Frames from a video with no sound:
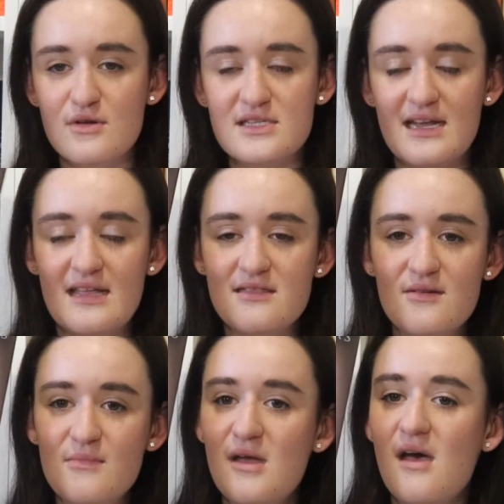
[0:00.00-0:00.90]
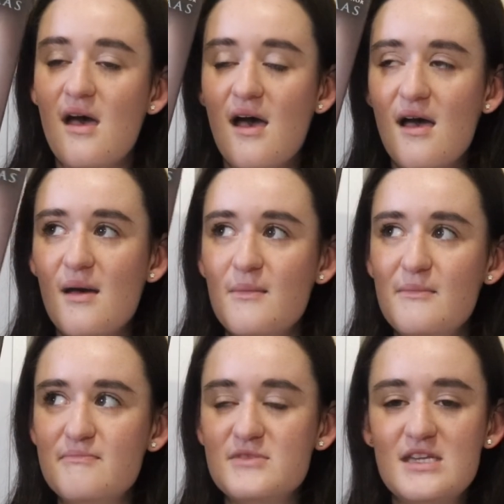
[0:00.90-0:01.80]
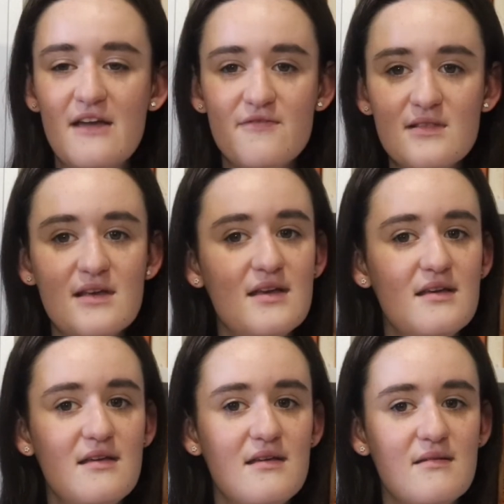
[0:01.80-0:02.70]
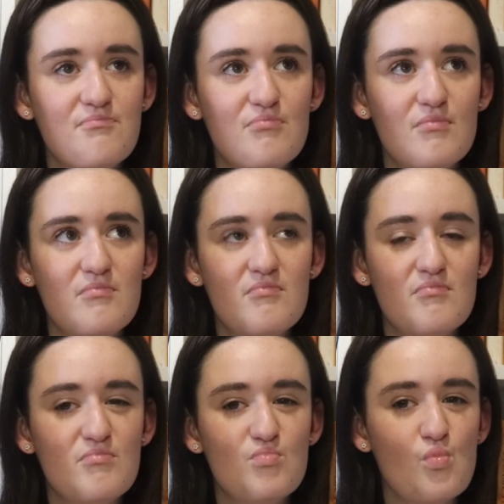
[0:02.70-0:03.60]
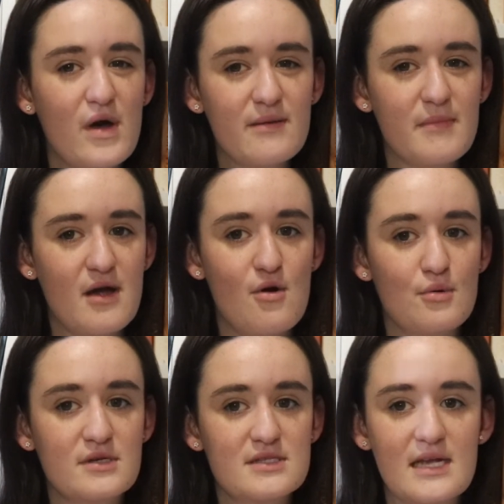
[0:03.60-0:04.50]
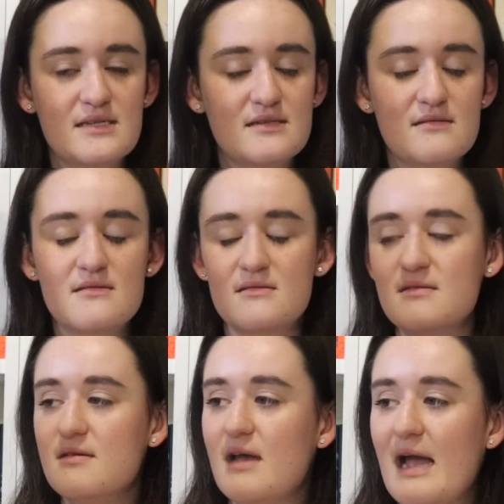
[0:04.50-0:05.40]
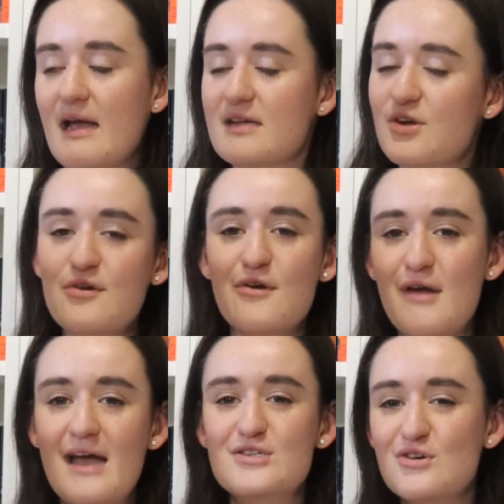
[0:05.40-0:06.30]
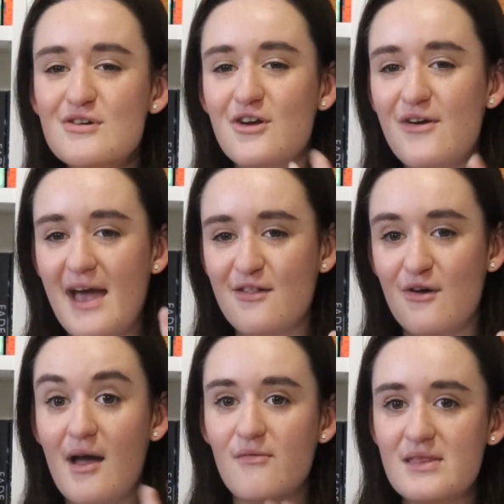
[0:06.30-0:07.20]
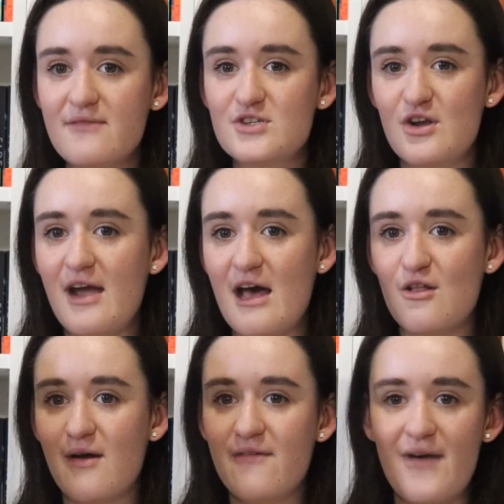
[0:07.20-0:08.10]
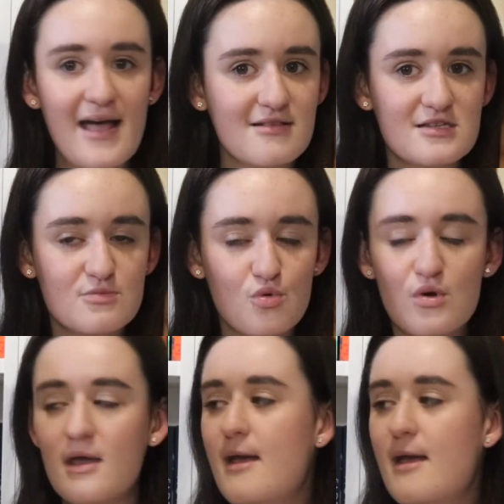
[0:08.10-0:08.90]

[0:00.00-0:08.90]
as I get them. Definitely one of my oldest. Like, I don't know how long. I would love to know how long I've had this book,